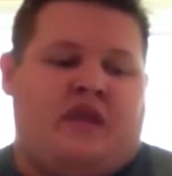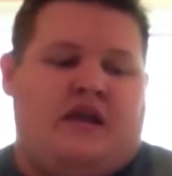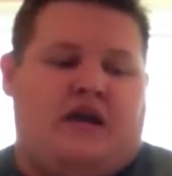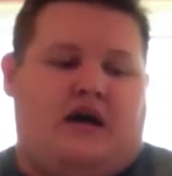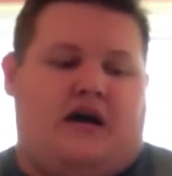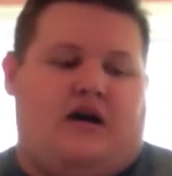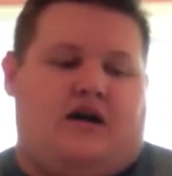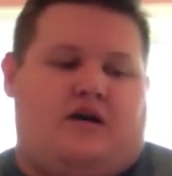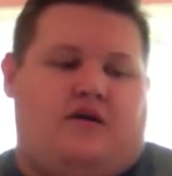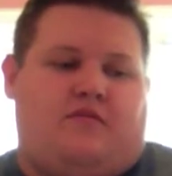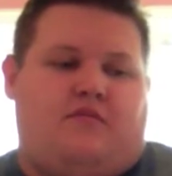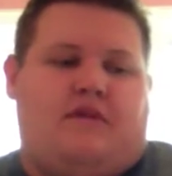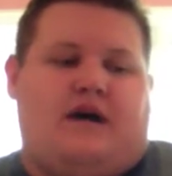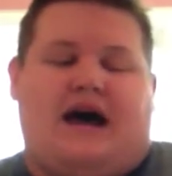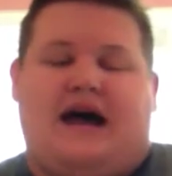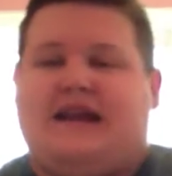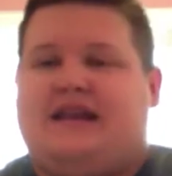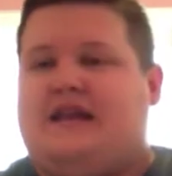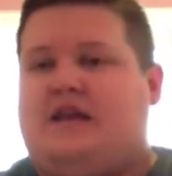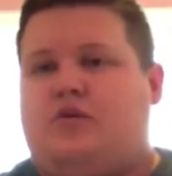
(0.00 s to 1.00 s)

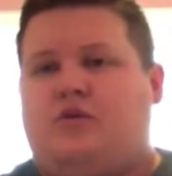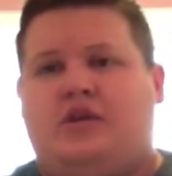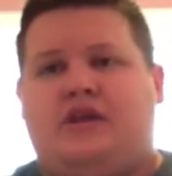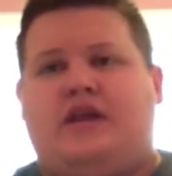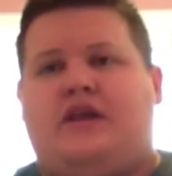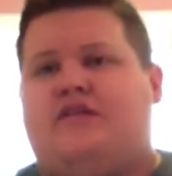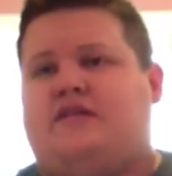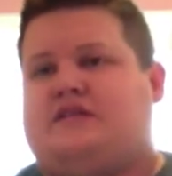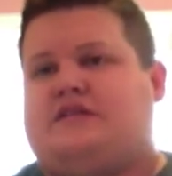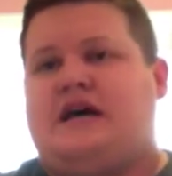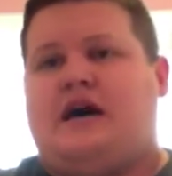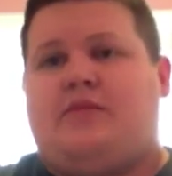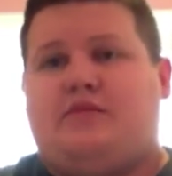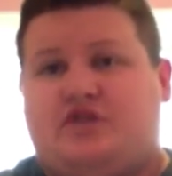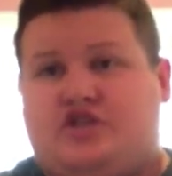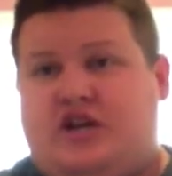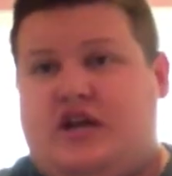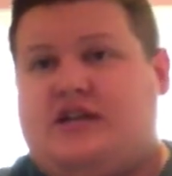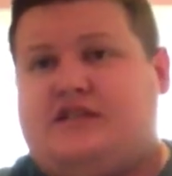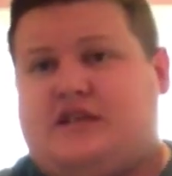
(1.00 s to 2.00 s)
I didn't really give this album
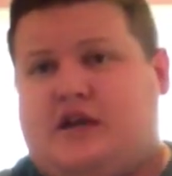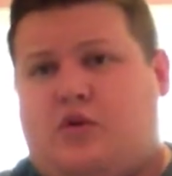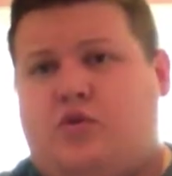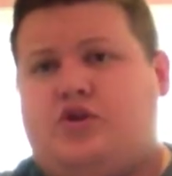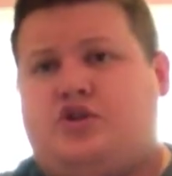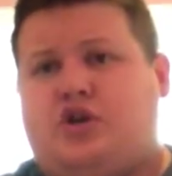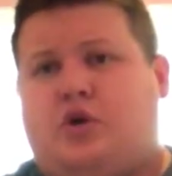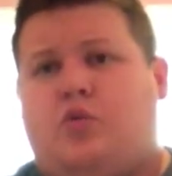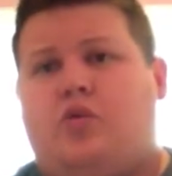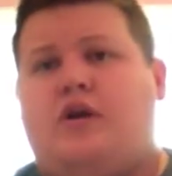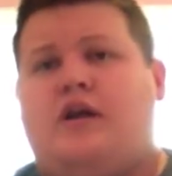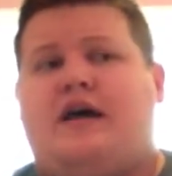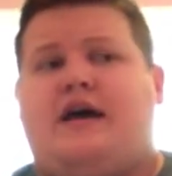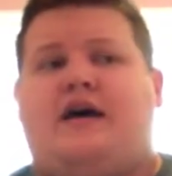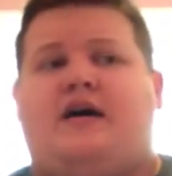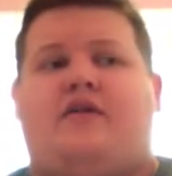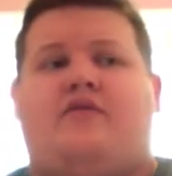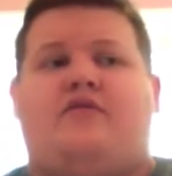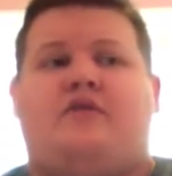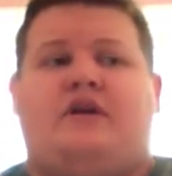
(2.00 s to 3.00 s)
a chance, and I wish I would
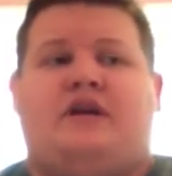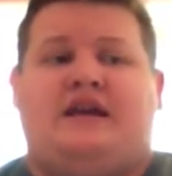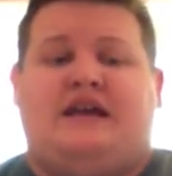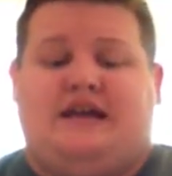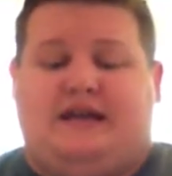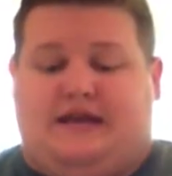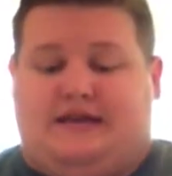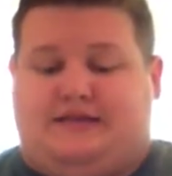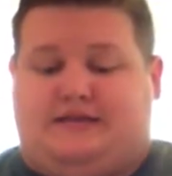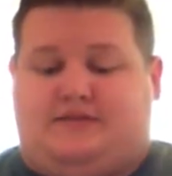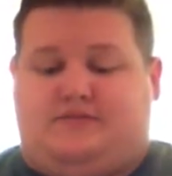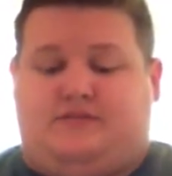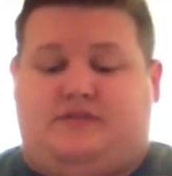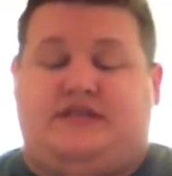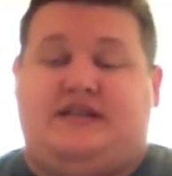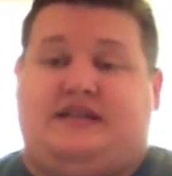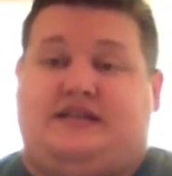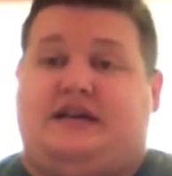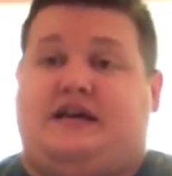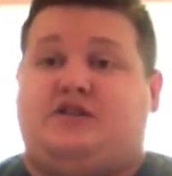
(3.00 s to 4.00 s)
have. It's
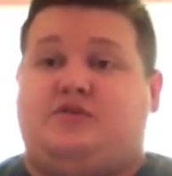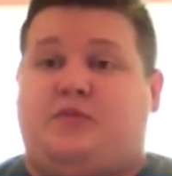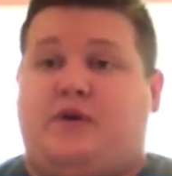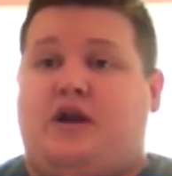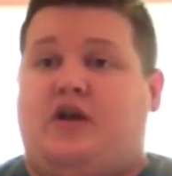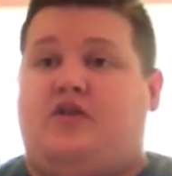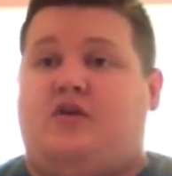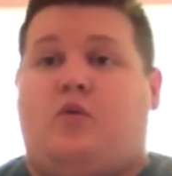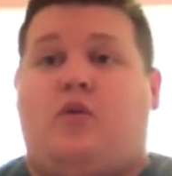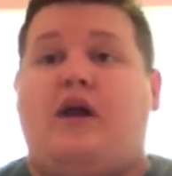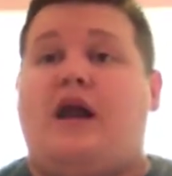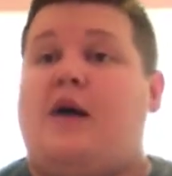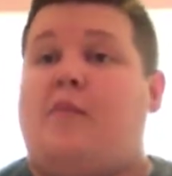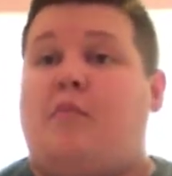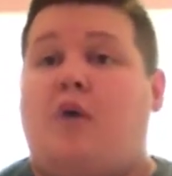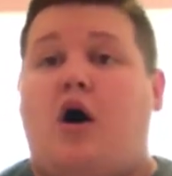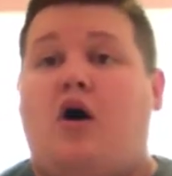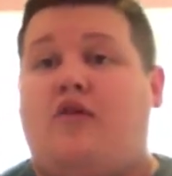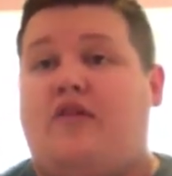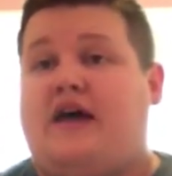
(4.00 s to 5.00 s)
10 times better than what I
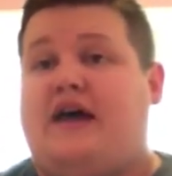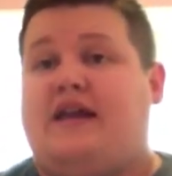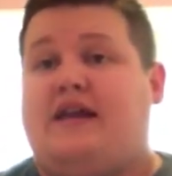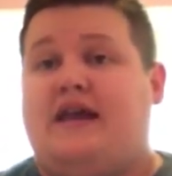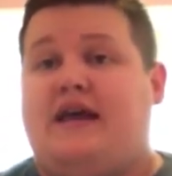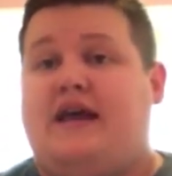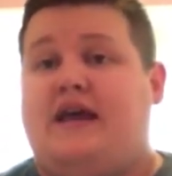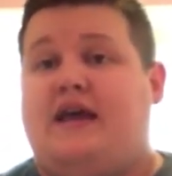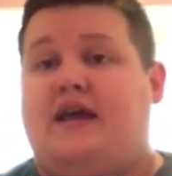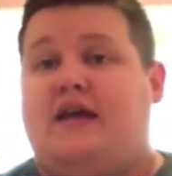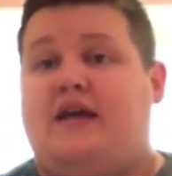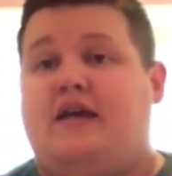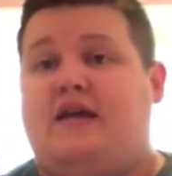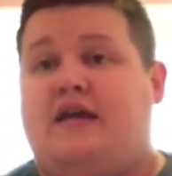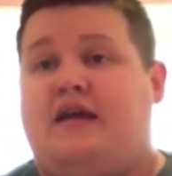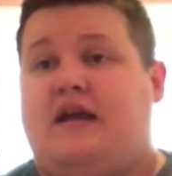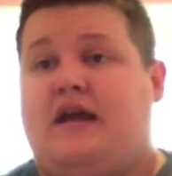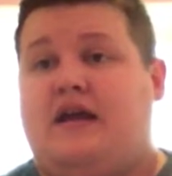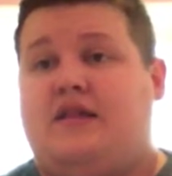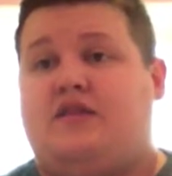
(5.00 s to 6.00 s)
bought that day
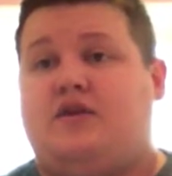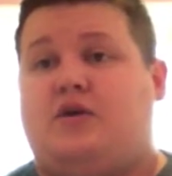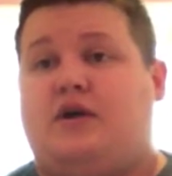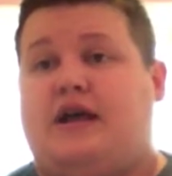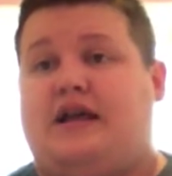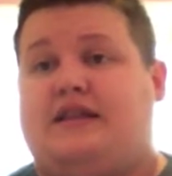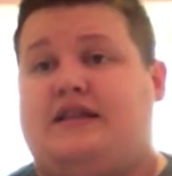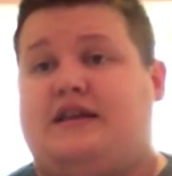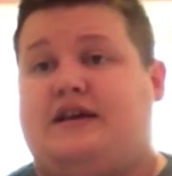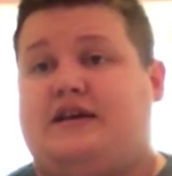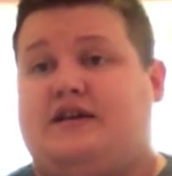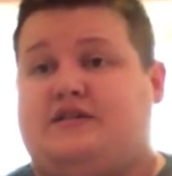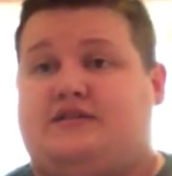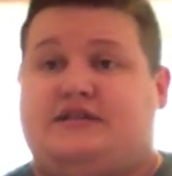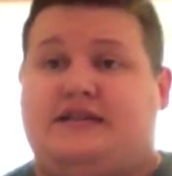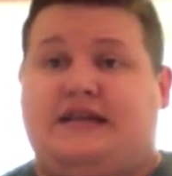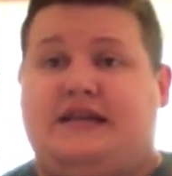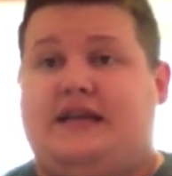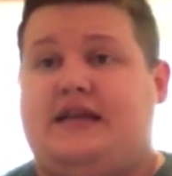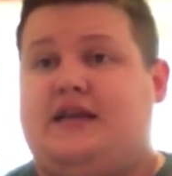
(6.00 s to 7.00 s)
at the
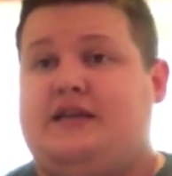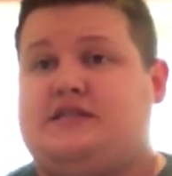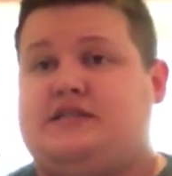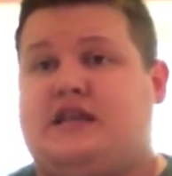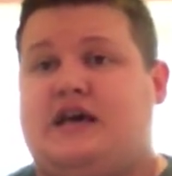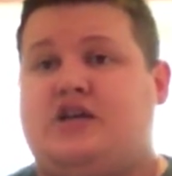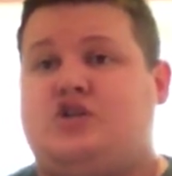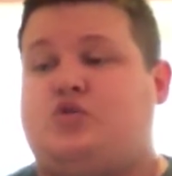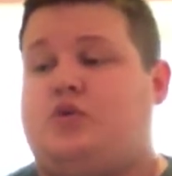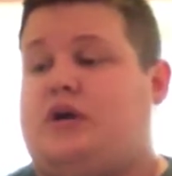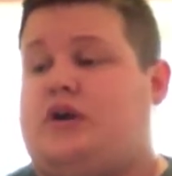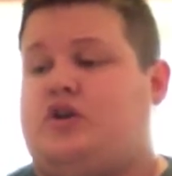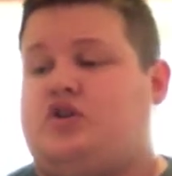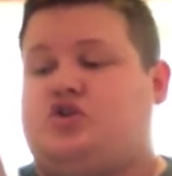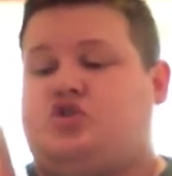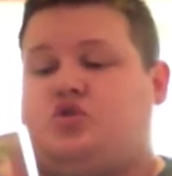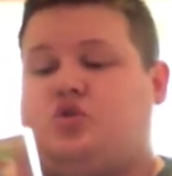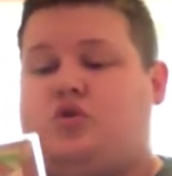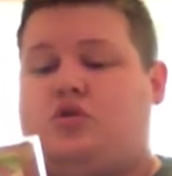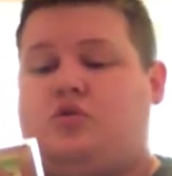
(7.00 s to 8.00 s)
CD/record
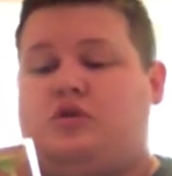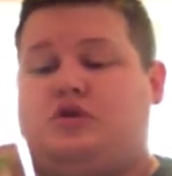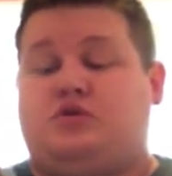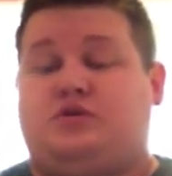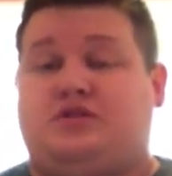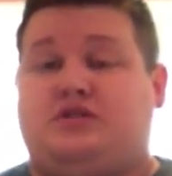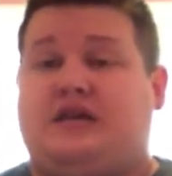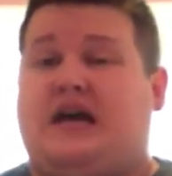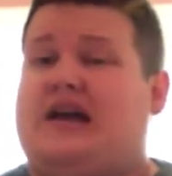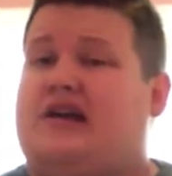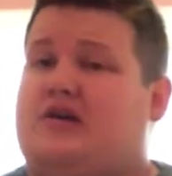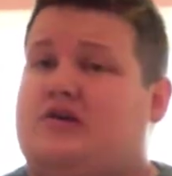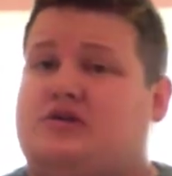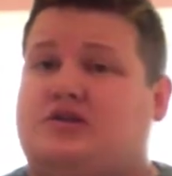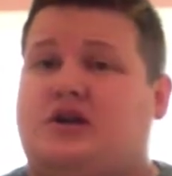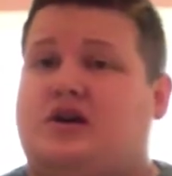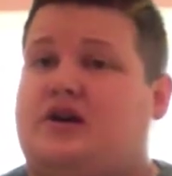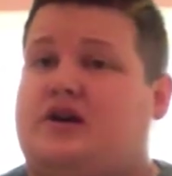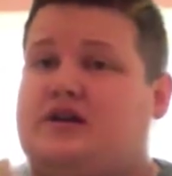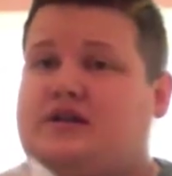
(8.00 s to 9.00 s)
store, which was Psycho
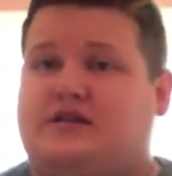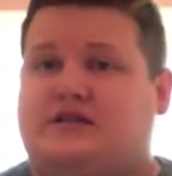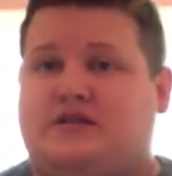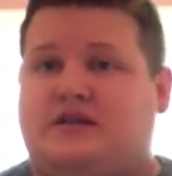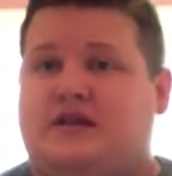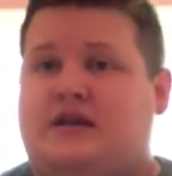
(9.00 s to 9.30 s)
Circus.